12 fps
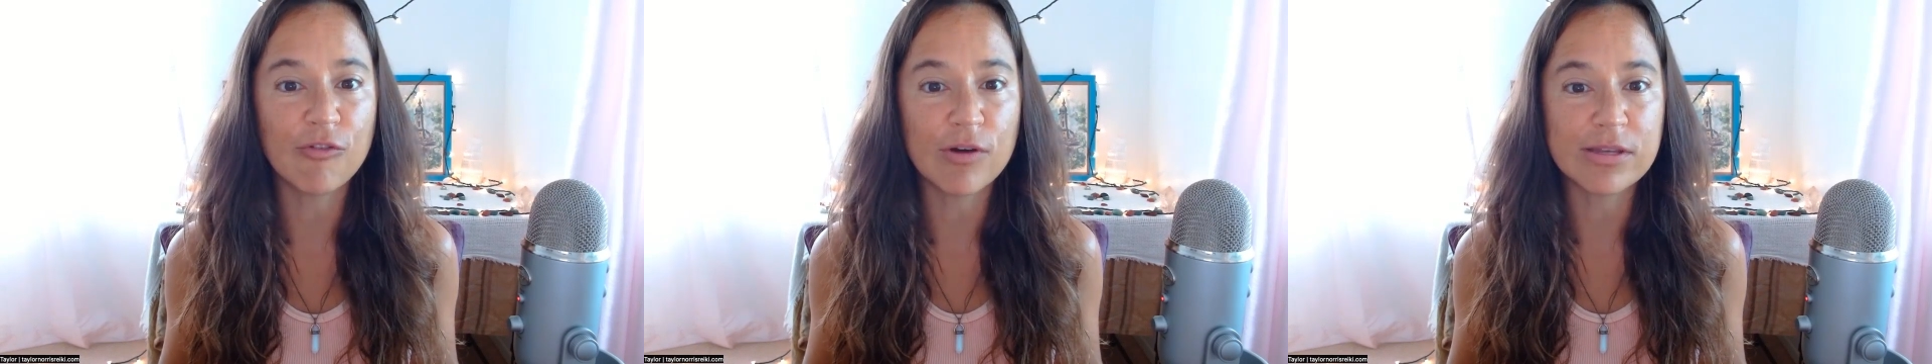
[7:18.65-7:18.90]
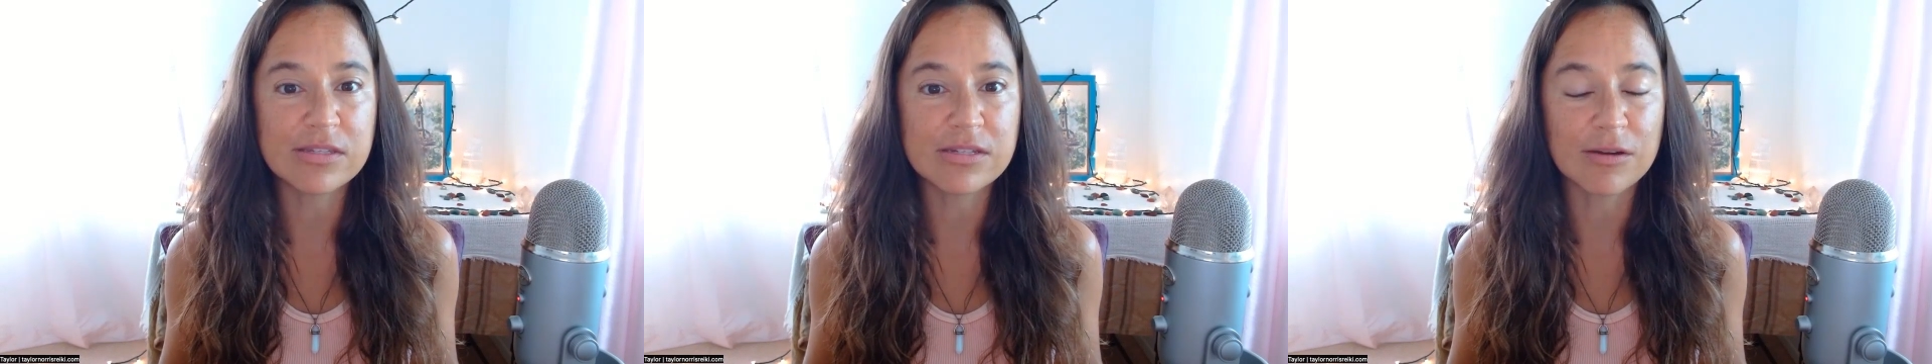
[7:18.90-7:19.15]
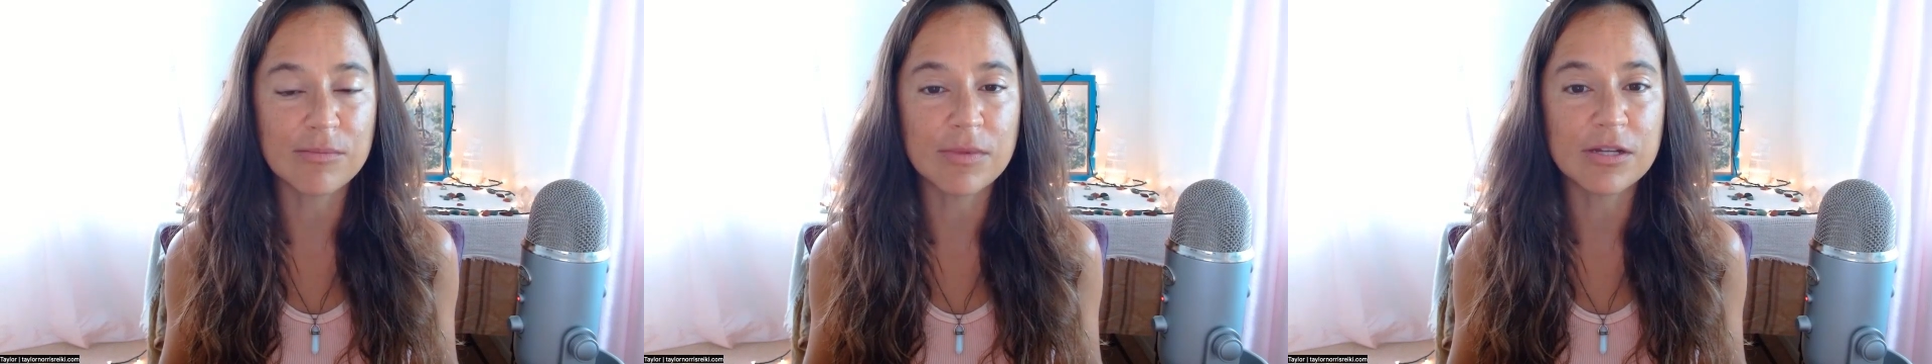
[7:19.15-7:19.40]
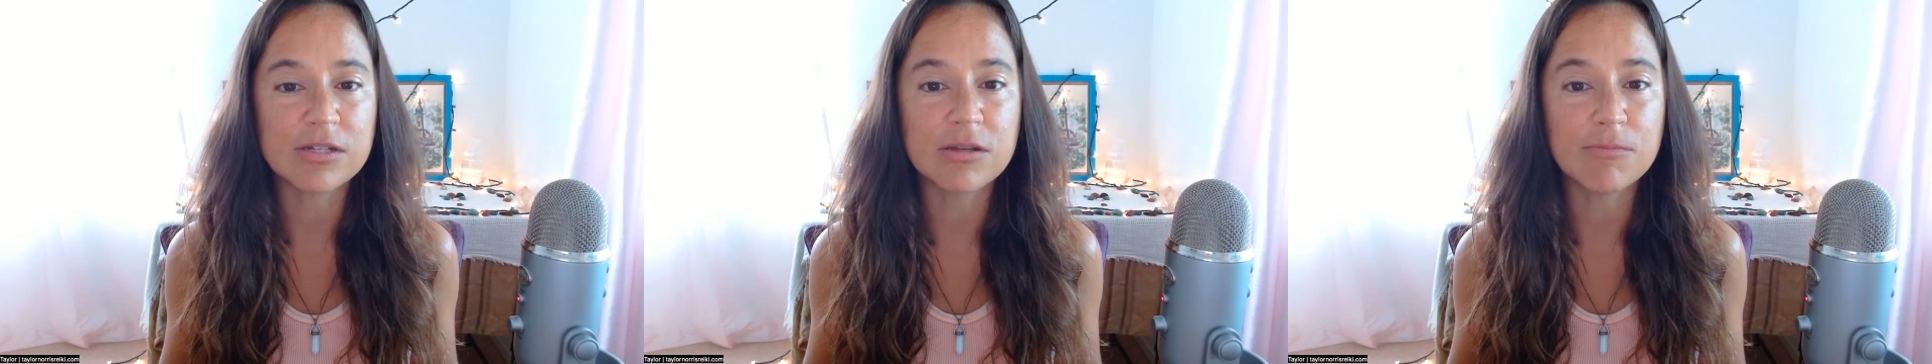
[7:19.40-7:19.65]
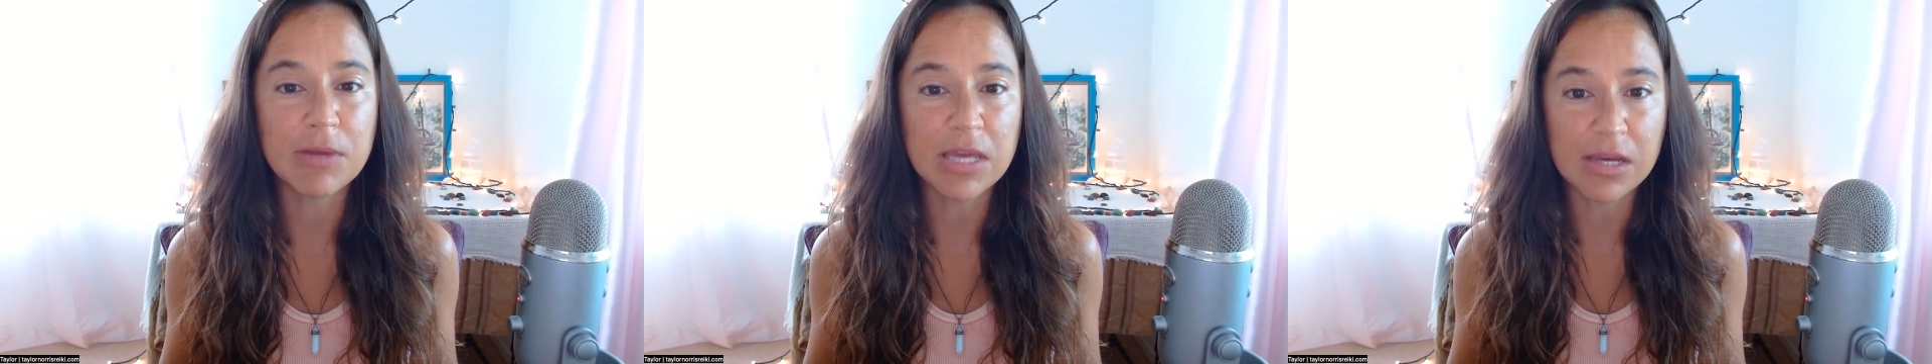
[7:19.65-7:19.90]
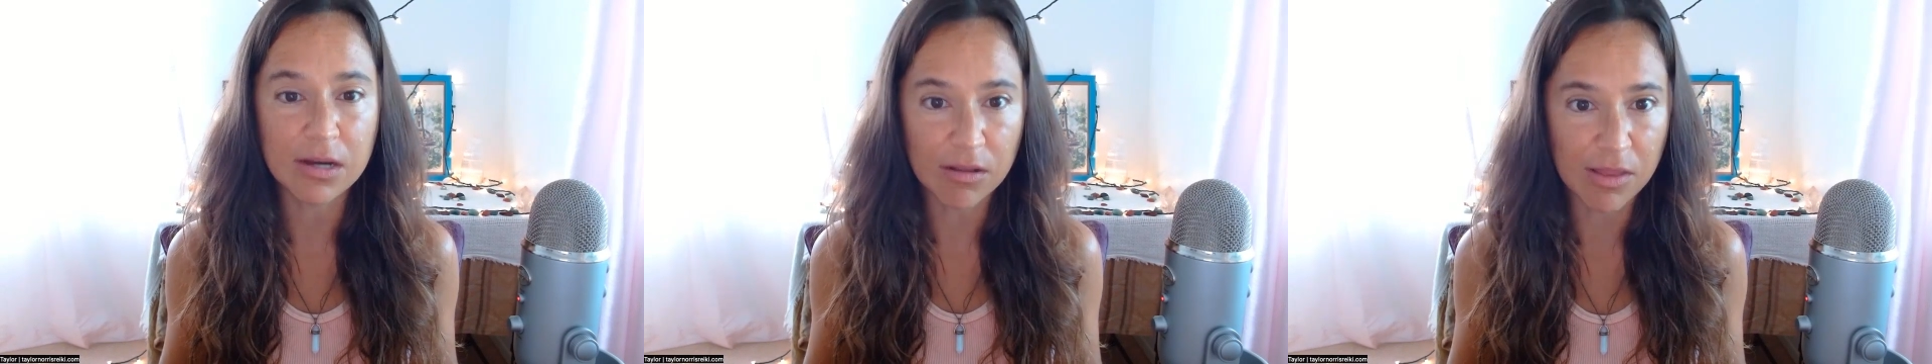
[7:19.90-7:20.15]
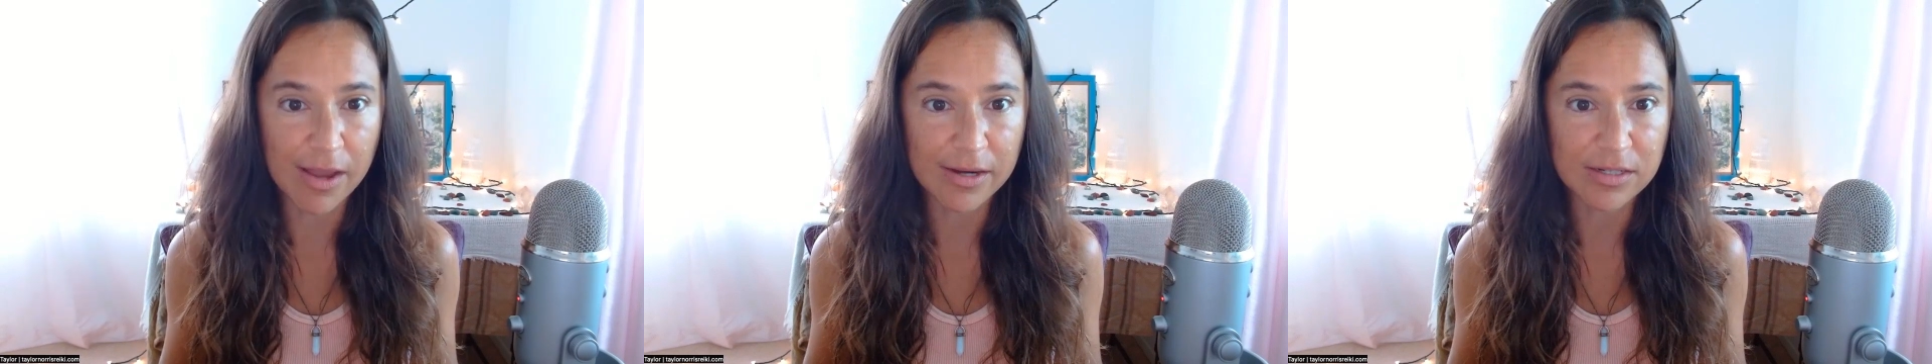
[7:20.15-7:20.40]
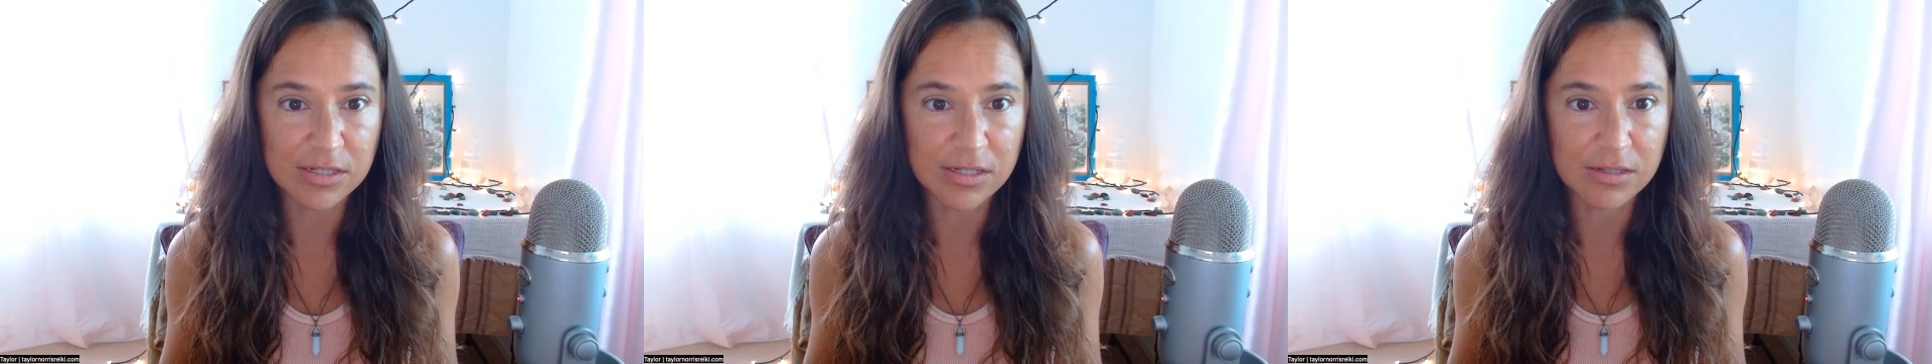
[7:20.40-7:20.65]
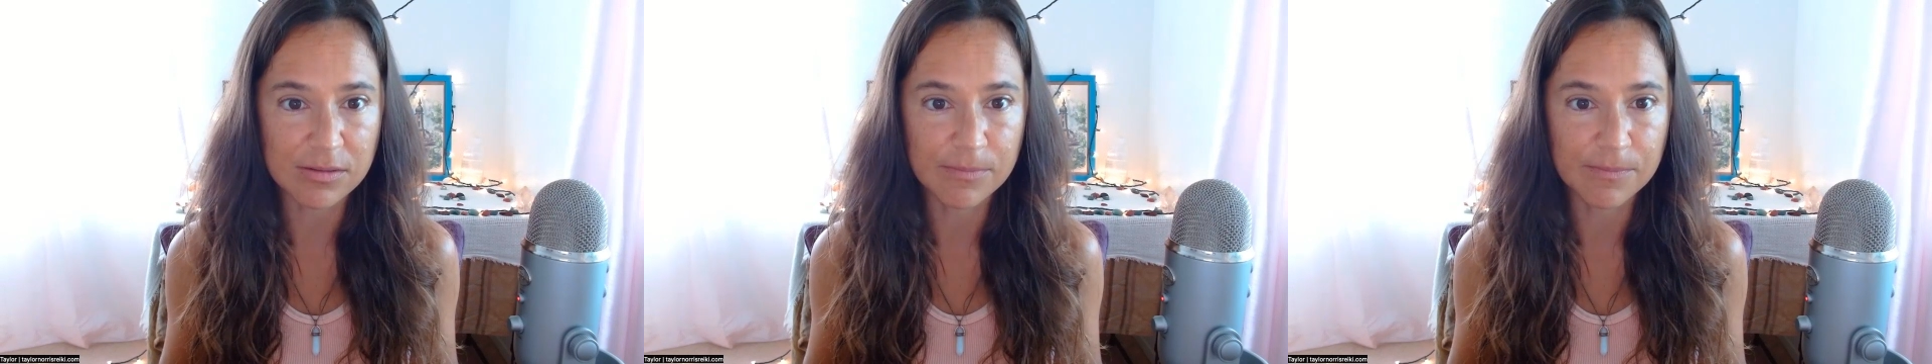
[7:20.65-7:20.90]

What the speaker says: wisdom to be collected.